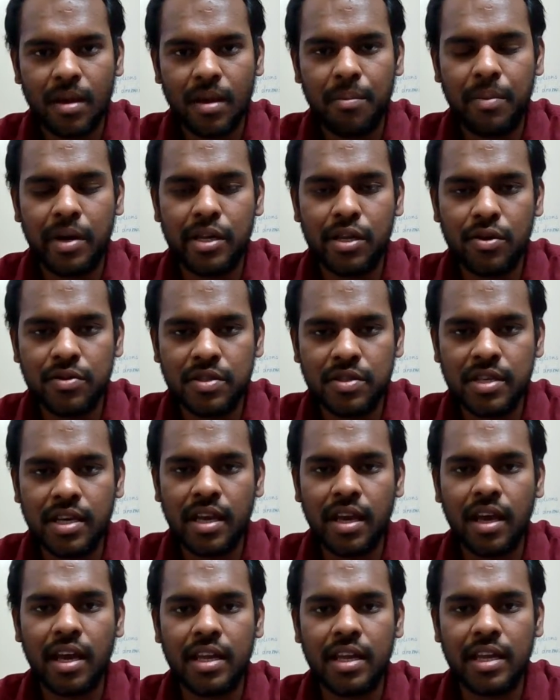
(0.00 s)
But you
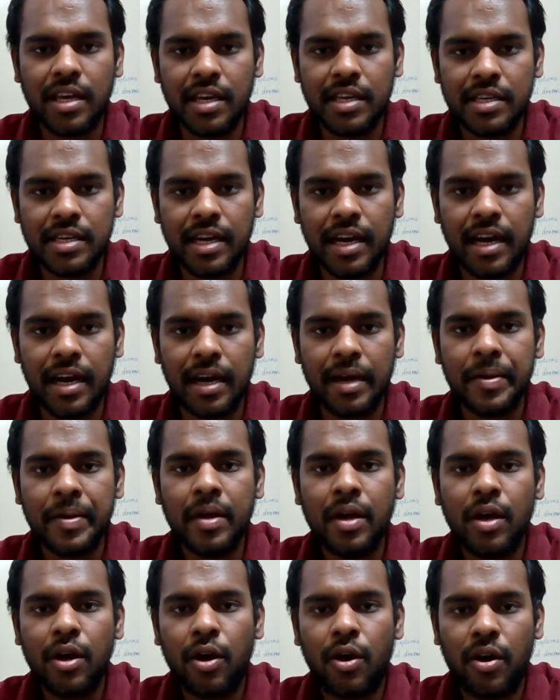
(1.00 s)
see in India,
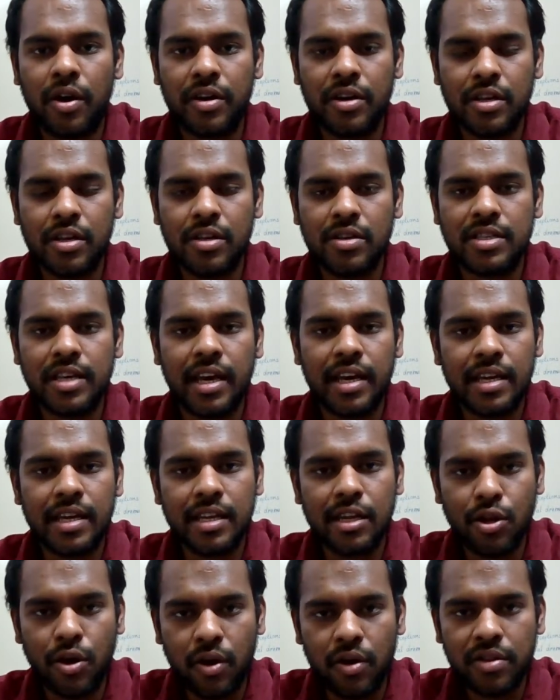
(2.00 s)
or you say
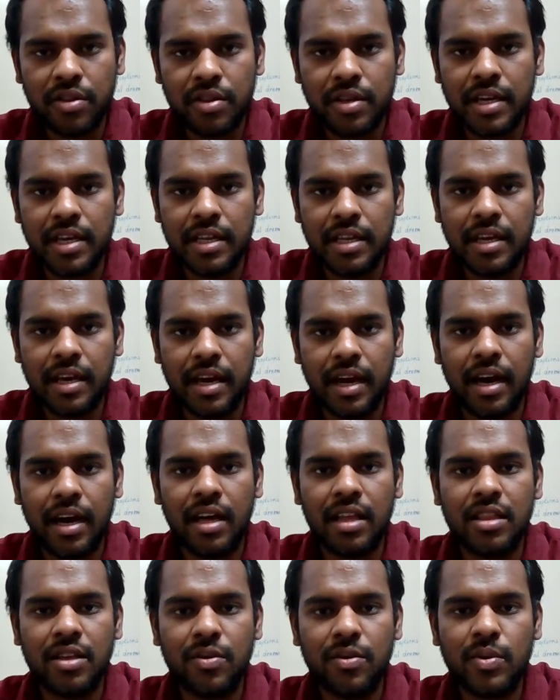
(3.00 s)
in North
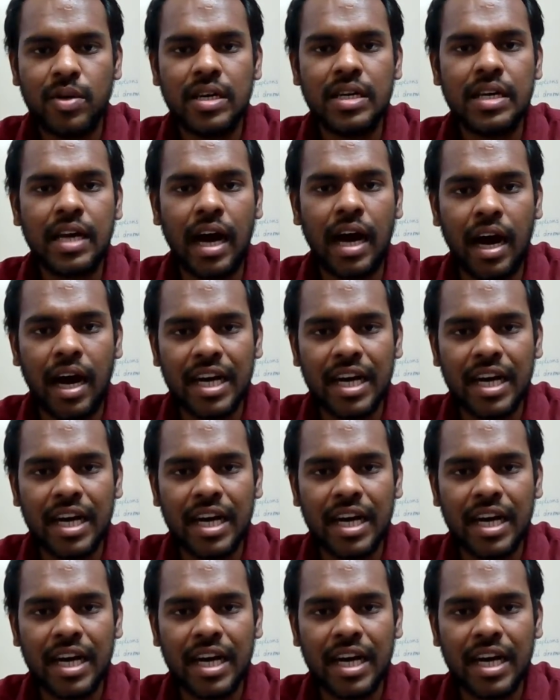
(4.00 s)
India, the word